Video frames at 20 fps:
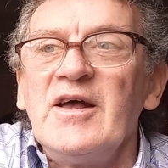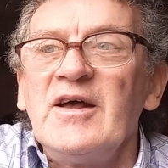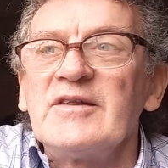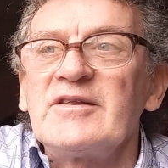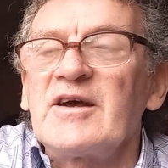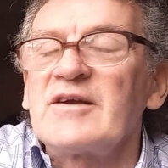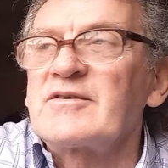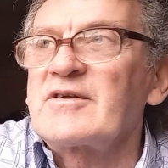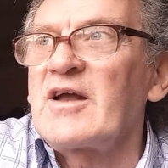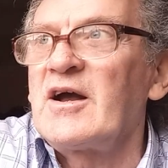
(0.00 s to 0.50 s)

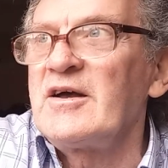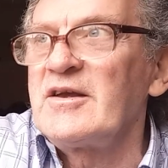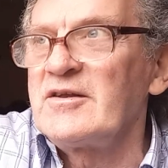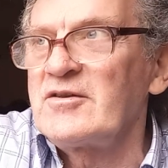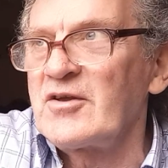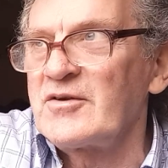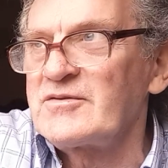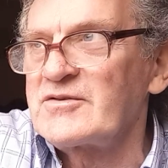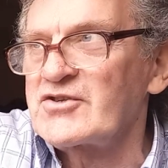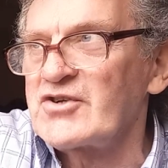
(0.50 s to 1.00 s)
That guy,
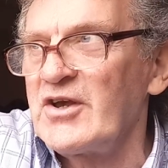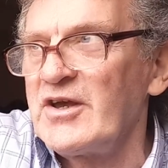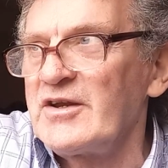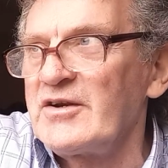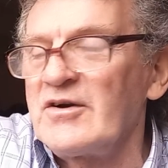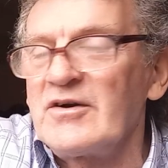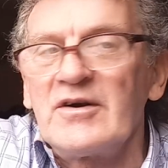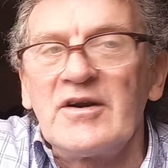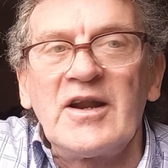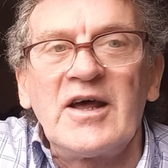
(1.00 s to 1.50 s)
the
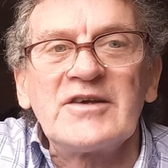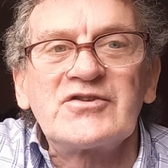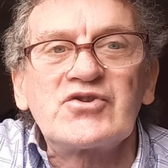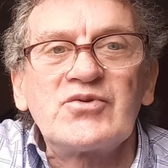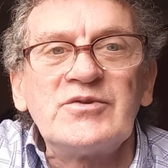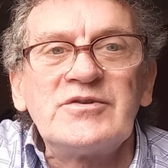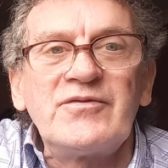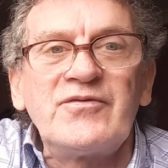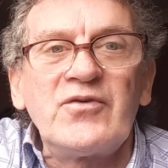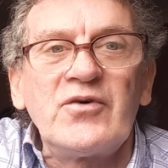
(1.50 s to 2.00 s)
trainer, lost
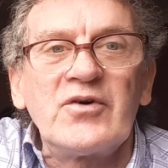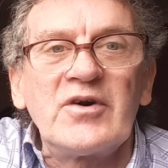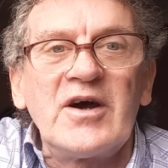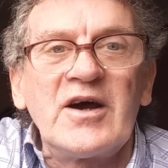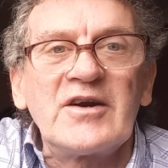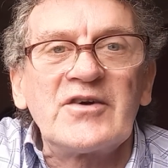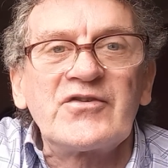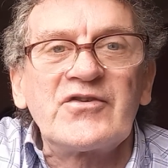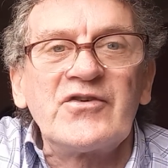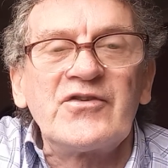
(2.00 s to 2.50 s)
24
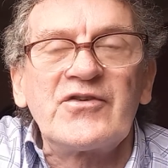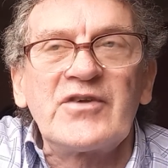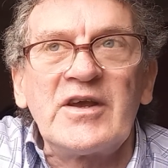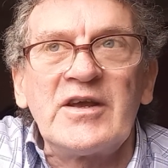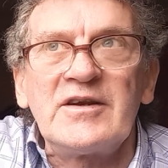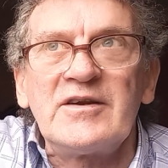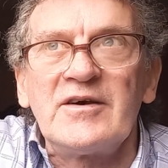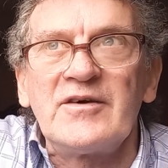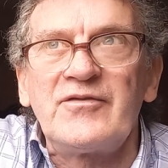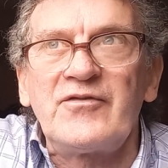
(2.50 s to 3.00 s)
horses
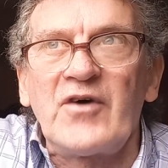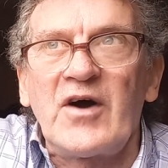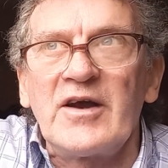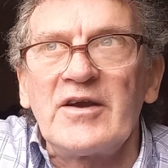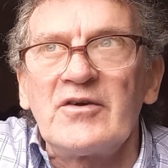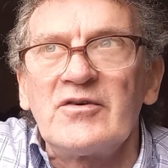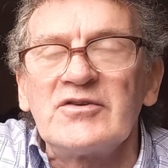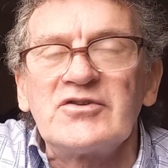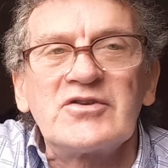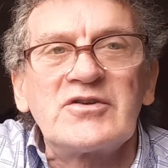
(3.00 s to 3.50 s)
in a
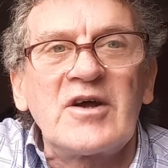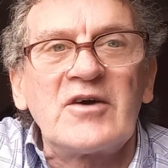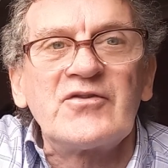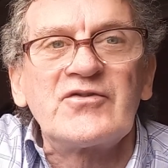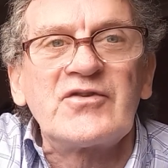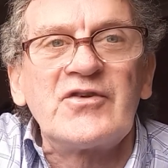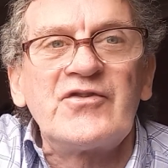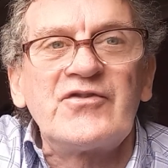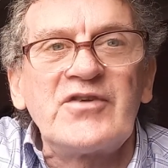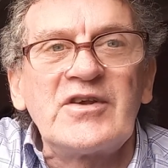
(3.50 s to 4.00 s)
fire in
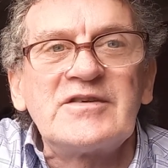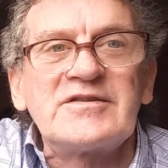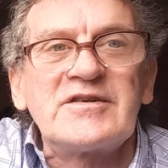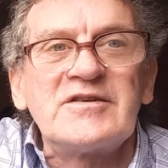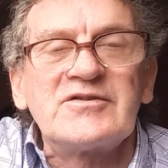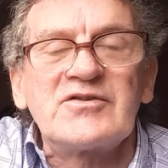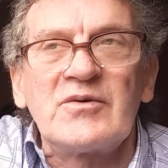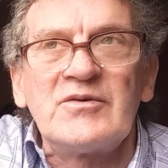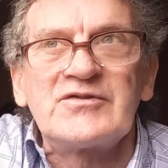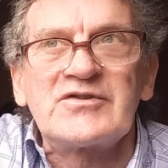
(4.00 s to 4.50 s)

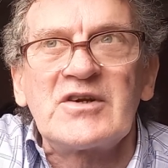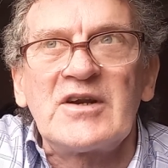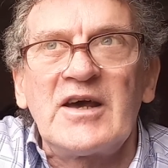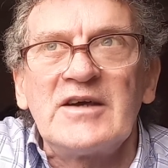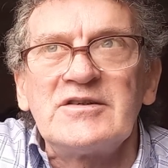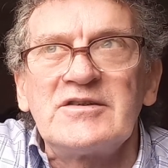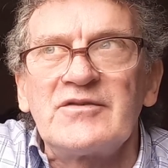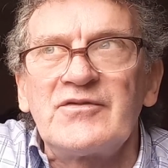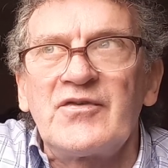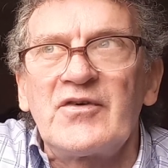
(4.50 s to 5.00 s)
2016, so I was
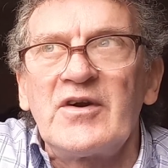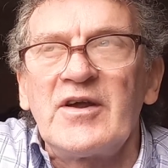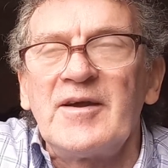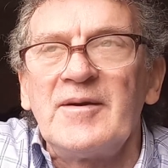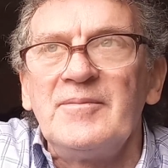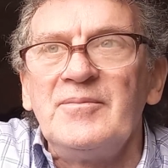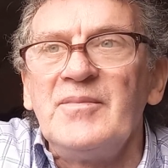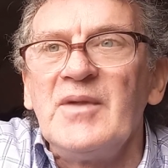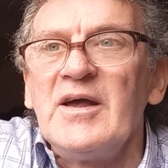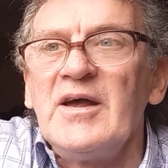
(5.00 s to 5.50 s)
delighted for
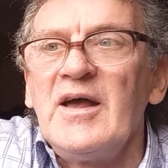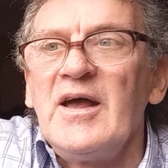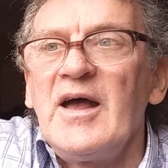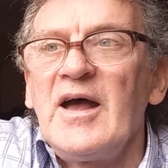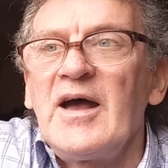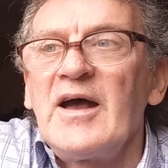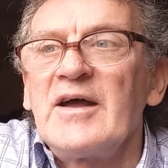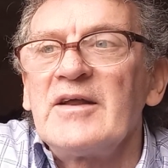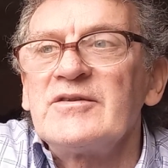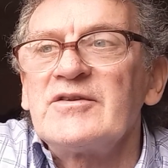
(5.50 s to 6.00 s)
him.
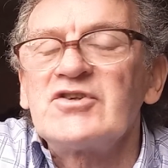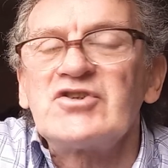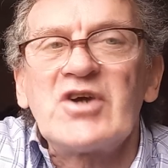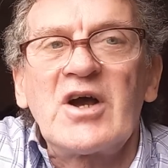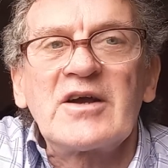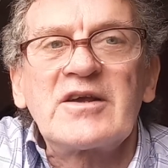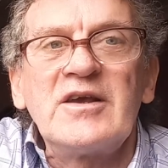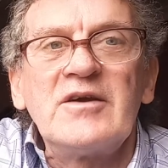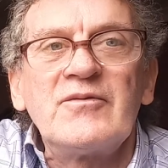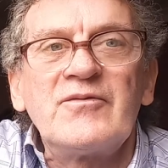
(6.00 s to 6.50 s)
And the
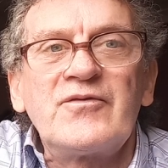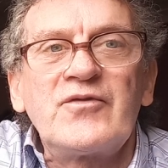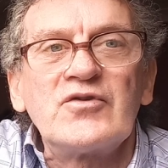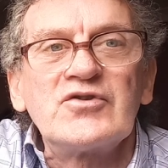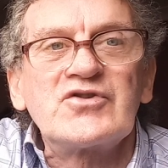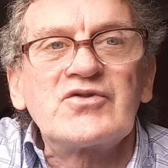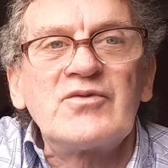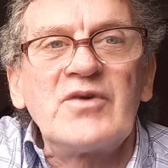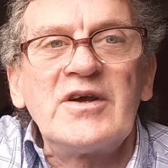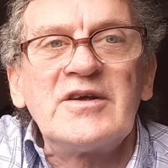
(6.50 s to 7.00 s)
jockey,
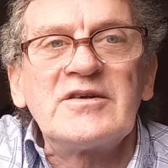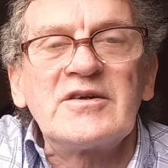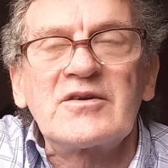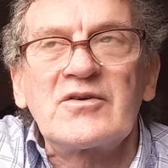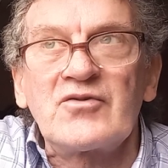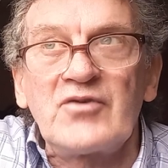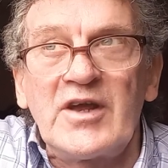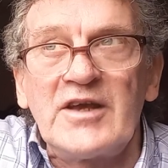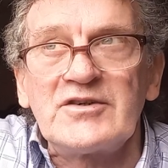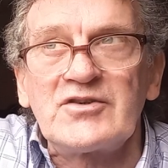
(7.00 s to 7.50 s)
first
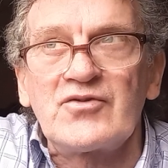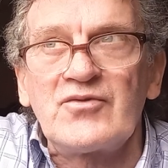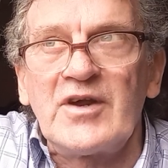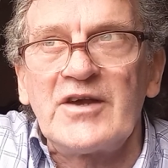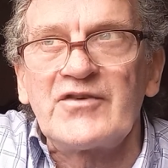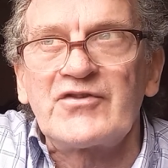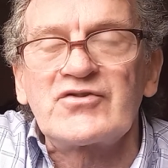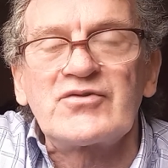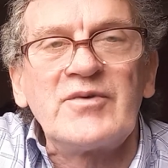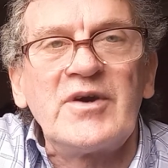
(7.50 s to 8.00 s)
graded
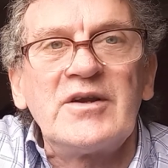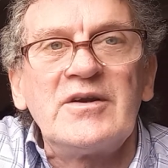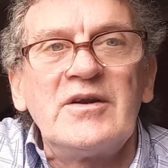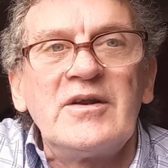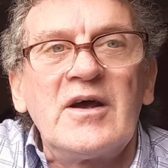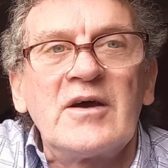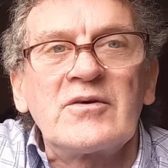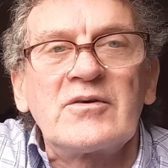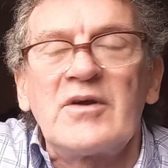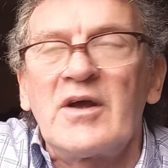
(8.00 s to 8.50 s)
race to
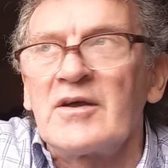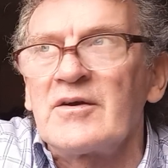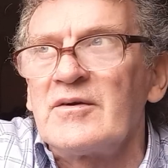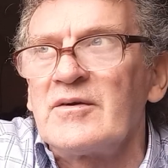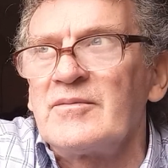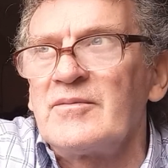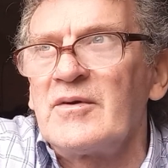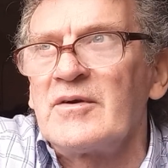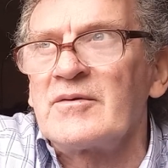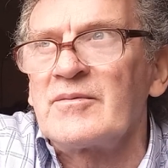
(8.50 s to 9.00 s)
win
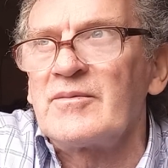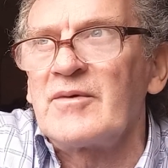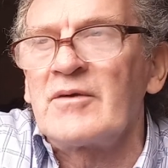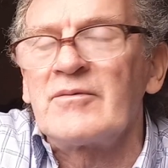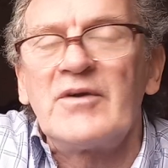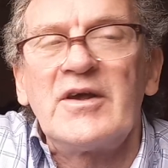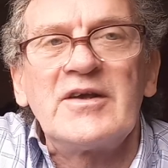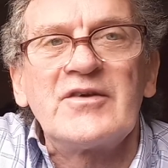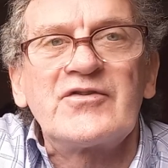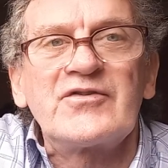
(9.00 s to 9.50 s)
a
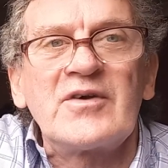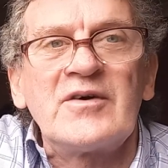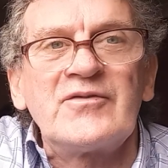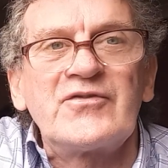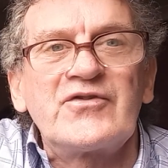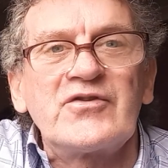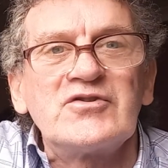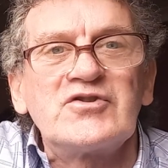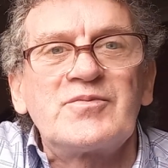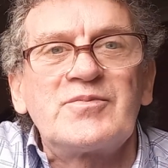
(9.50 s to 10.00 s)
race
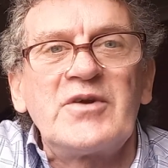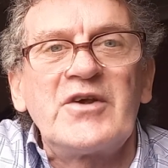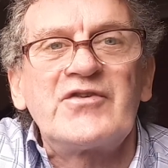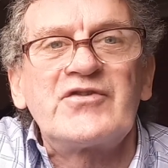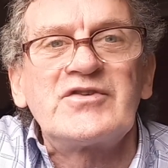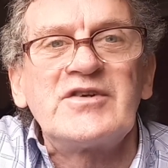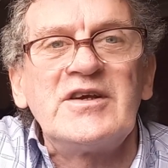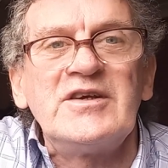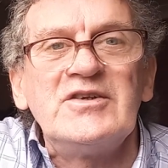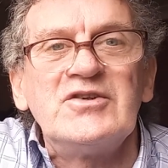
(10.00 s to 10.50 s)
of such
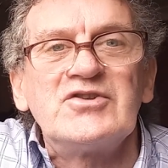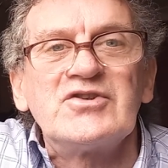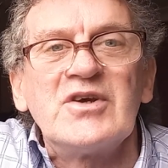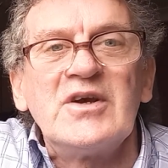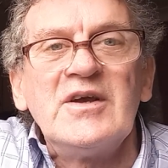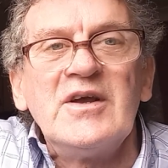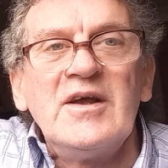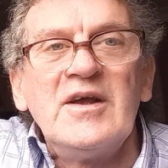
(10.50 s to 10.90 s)
prestige.